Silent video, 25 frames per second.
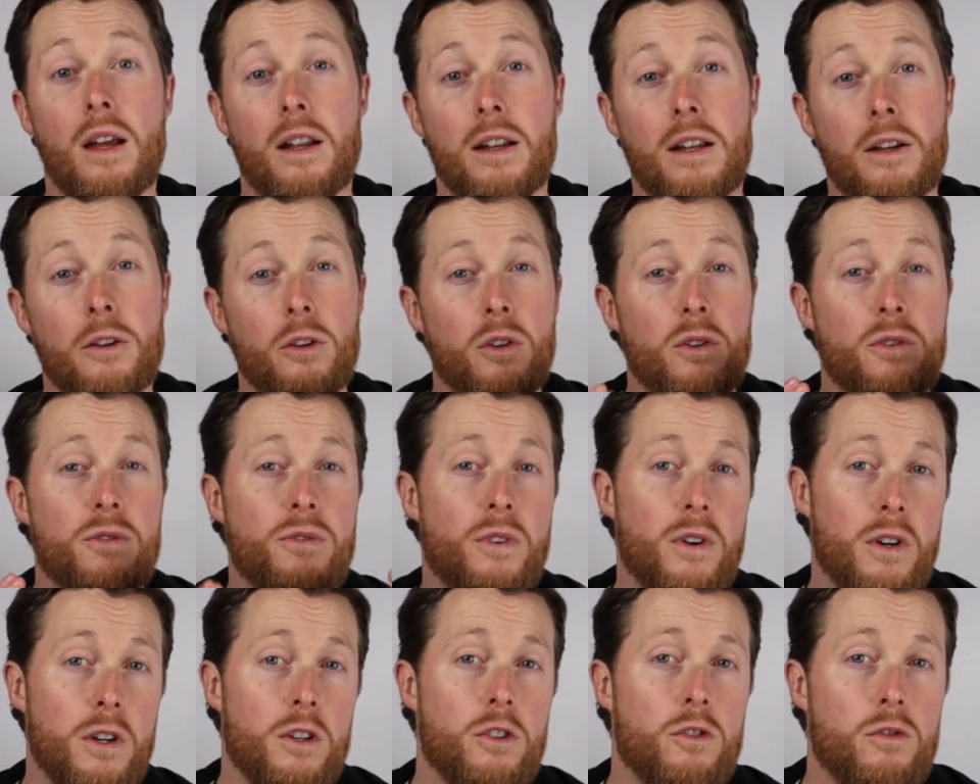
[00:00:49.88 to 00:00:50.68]
Now, the
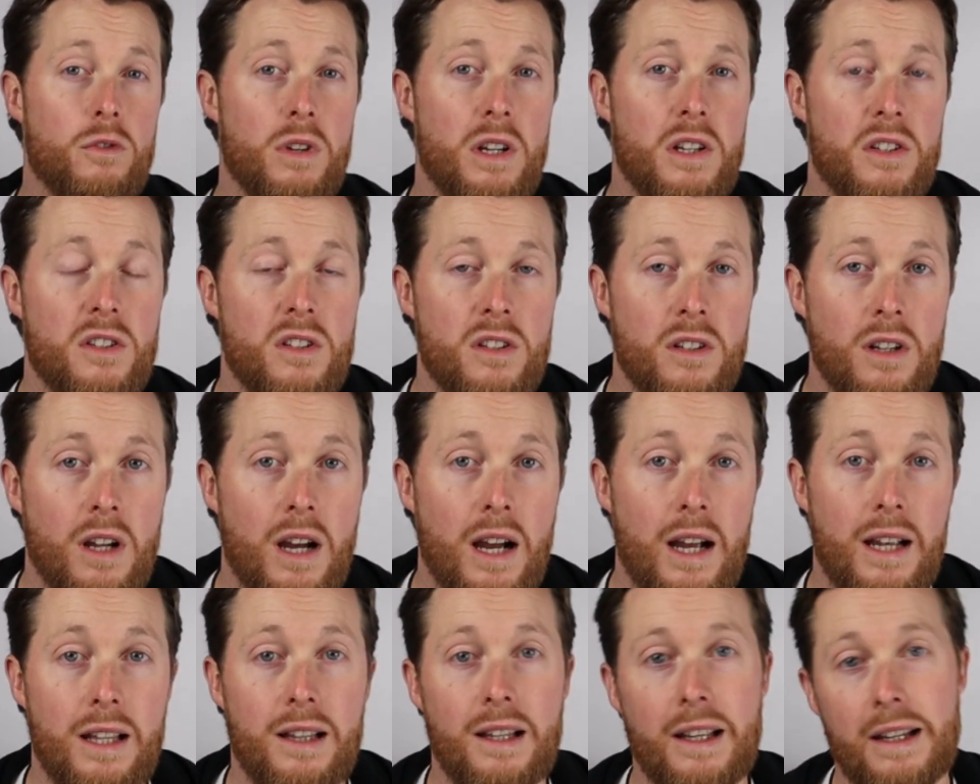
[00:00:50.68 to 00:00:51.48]
first reason
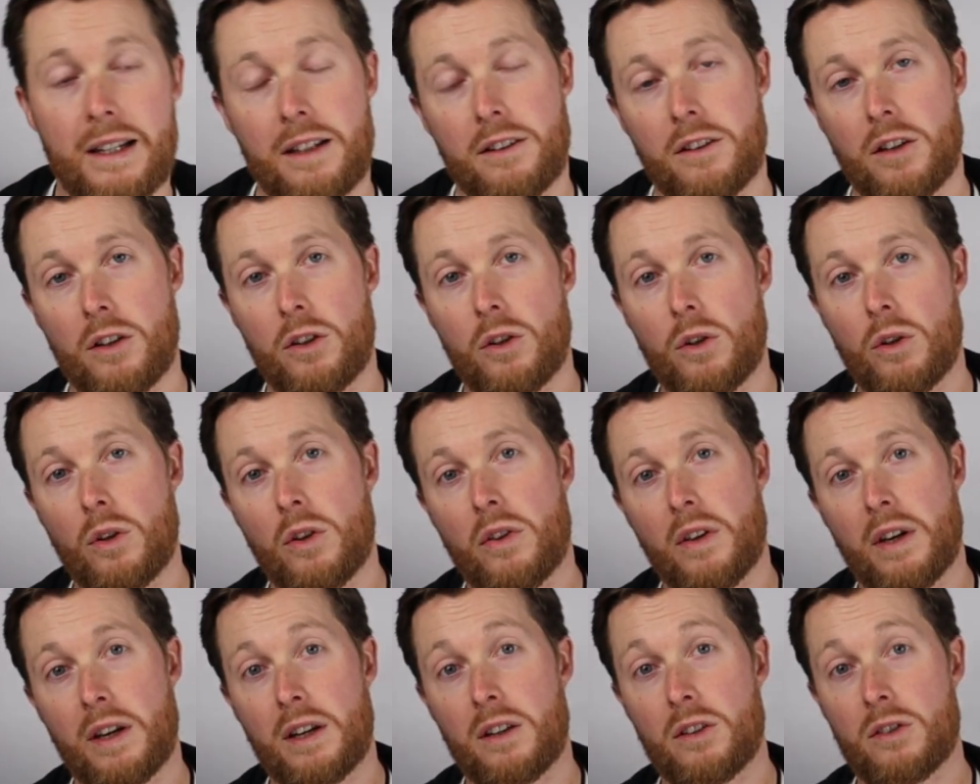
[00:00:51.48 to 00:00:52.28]
I like to do
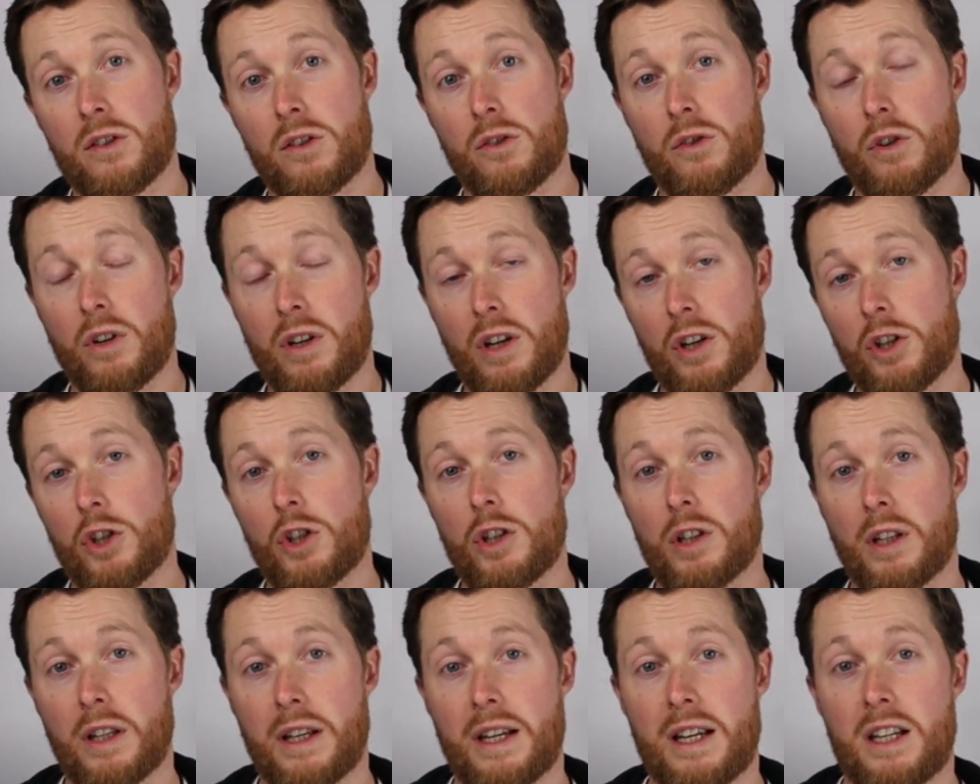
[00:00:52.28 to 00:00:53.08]
things
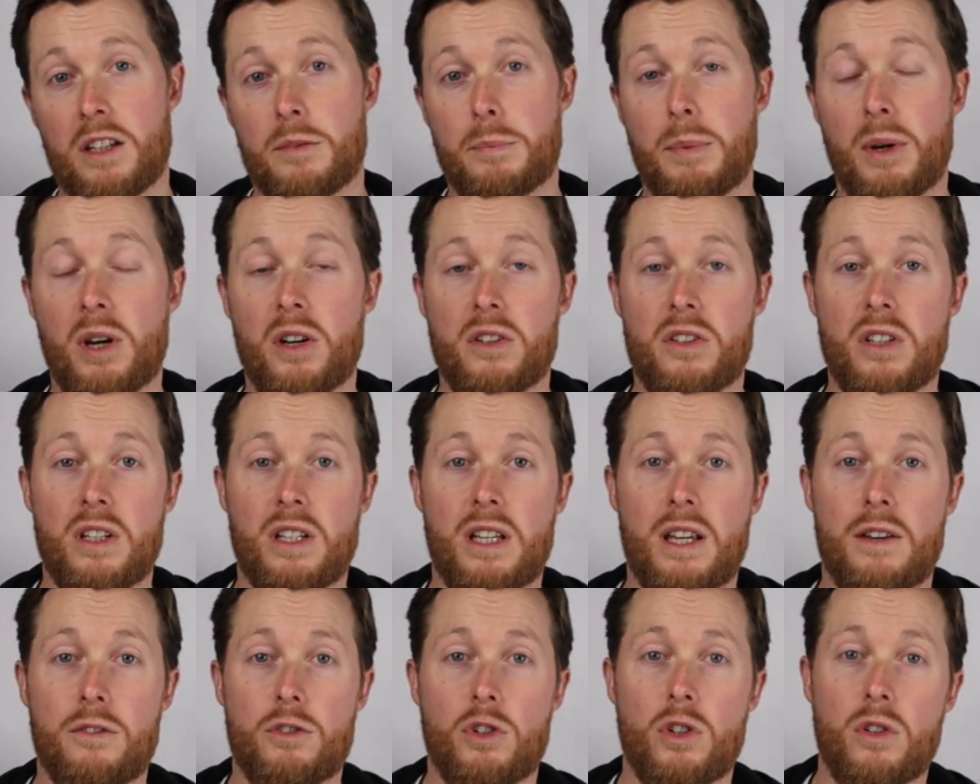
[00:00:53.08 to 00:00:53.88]
traditionally is because
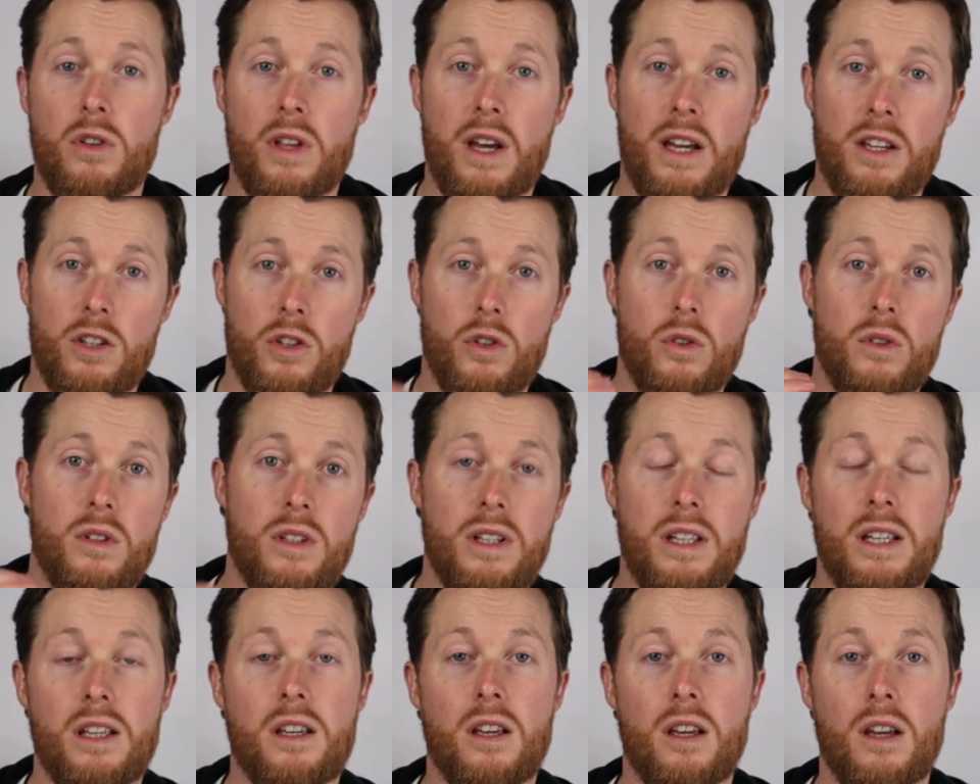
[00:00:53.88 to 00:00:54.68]
it gives you that
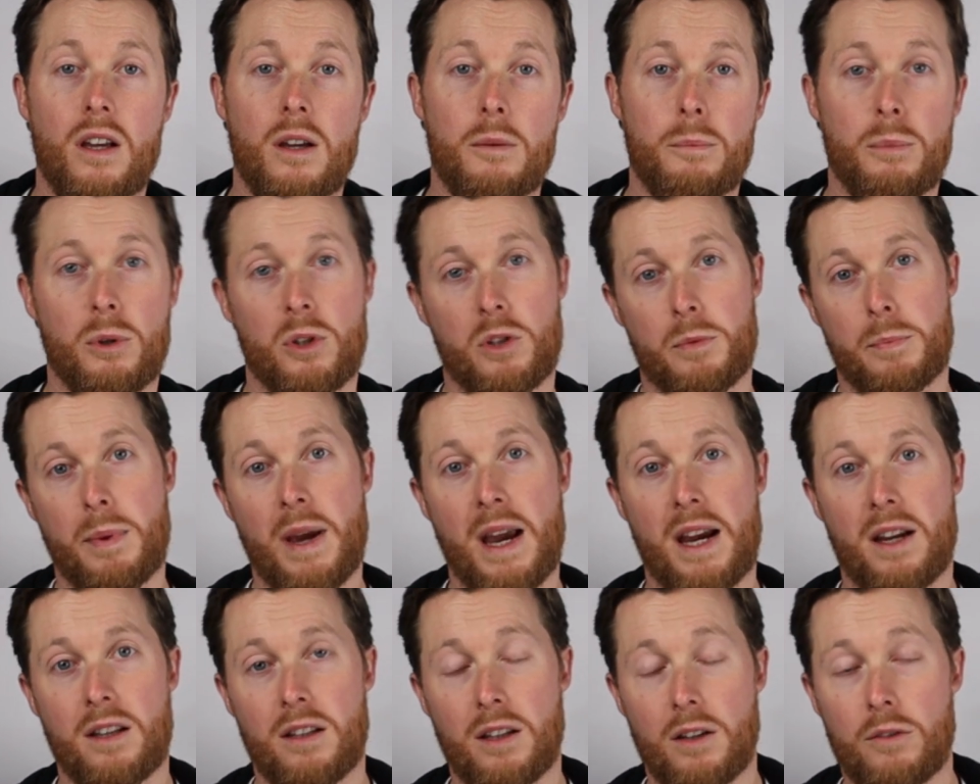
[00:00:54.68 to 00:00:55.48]
unique
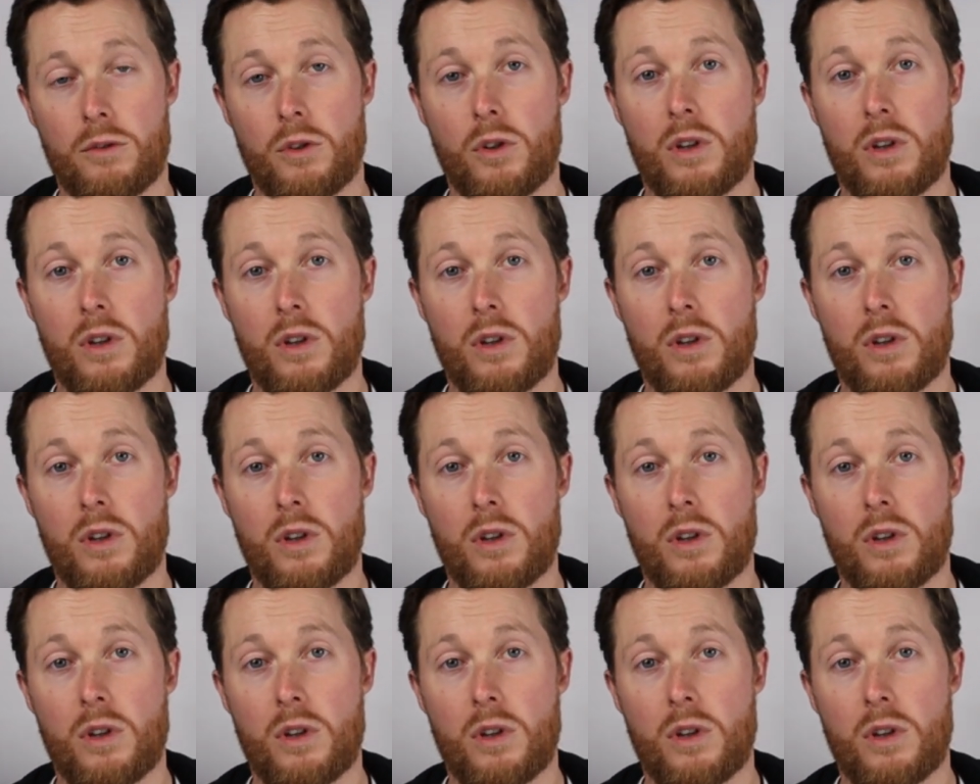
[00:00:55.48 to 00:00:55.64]
perspective.